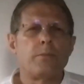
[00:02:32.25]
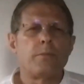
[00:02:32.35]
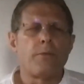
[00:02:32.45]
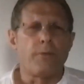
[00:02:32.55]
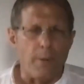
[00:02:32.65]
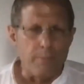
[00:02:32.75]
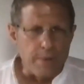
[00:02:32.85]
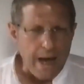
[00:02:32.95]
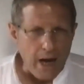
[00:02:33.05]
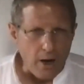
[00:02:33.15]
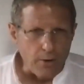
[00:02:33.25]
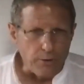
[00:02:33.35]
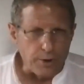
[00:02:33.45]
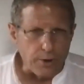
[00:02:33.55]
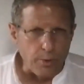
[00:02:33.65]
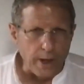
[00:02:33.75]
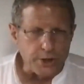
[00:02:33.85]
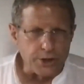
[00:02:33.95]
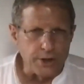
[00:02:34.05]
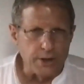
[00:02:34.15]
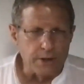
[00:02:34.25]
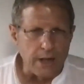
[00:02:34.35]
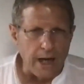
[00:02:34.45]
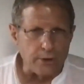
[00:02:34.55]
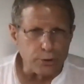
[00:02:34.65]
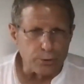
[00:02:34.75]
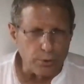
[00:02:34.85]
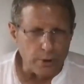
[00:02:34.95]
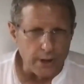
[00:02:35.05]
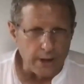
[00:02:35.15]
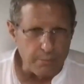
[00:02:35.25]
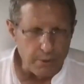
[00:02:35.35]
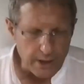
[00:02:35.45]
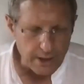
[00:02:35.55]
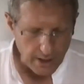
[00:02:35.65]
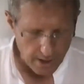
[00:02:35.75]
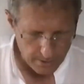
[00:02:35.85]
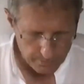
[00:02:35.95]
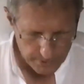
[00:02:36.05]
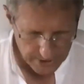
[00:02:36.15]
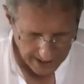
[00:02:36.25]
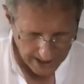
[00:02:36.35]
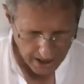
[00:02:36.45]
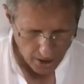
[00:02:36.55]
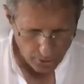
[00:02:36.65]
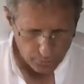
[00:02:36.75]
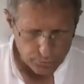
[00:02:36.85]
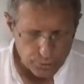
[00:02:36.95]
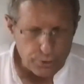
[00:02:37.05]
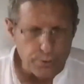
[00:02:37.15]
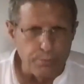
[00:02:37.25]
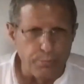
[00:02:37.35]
From now, the question naturally becomes how to